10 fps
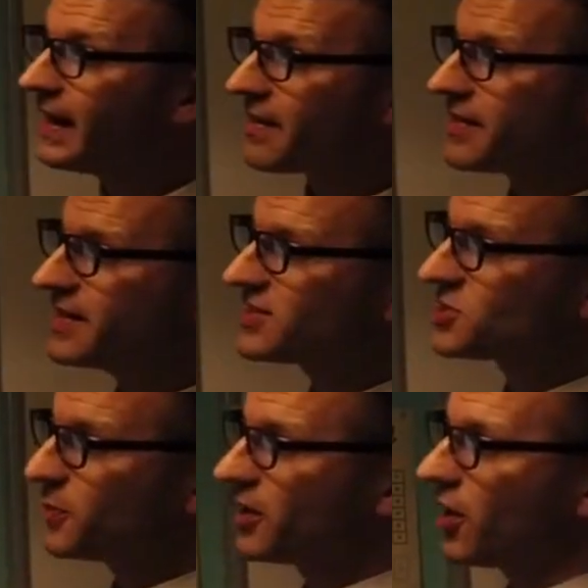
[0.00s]
This
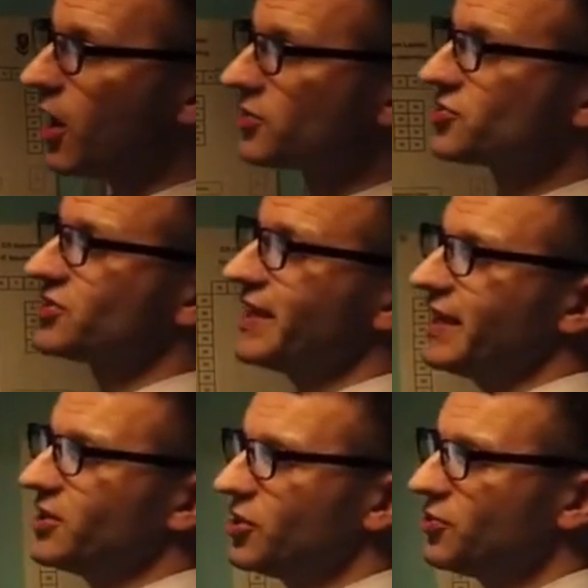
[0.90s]
is because
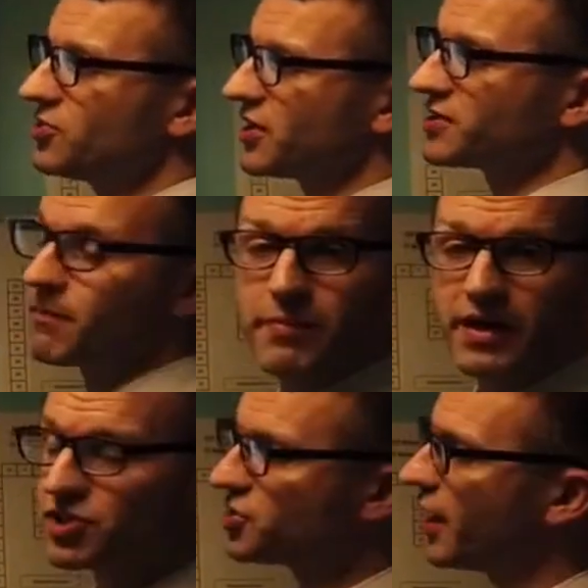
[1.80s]
it uses a
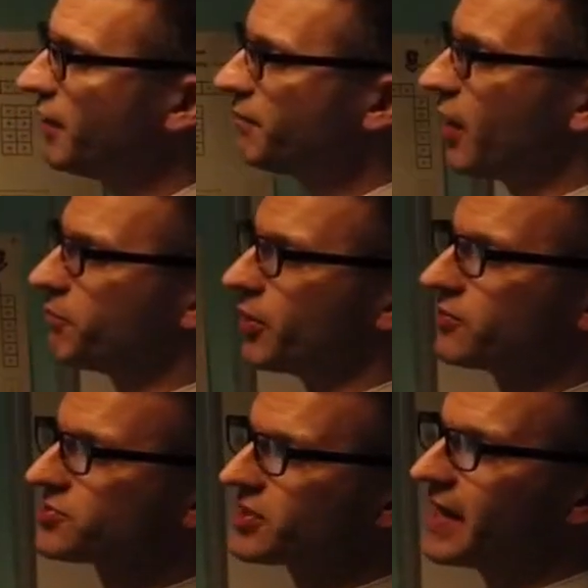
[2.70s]
mixture of
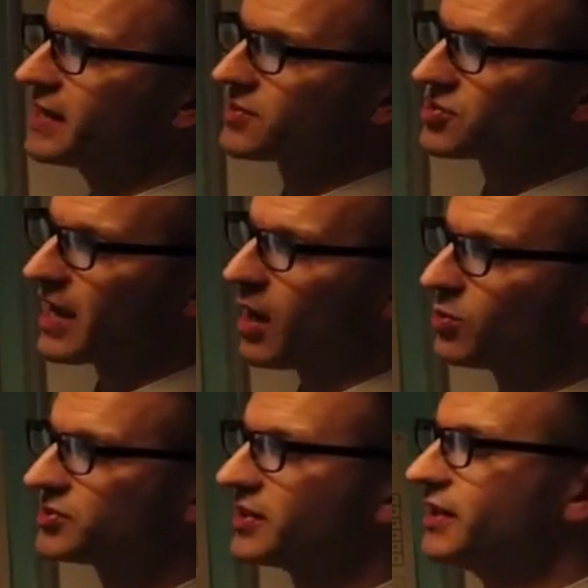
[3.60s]
both sight and
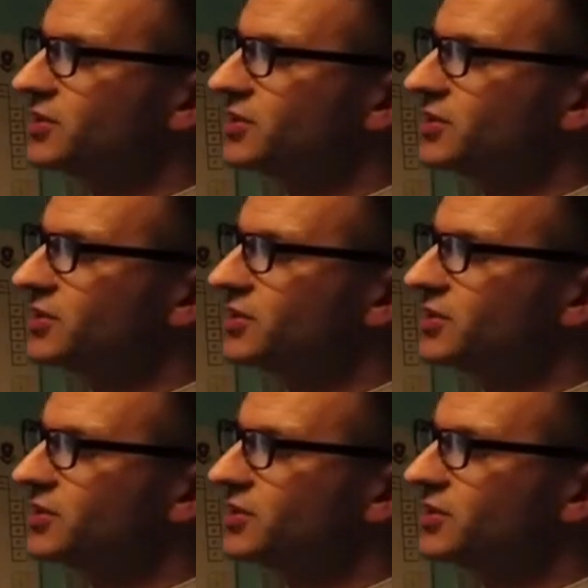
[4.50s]
sound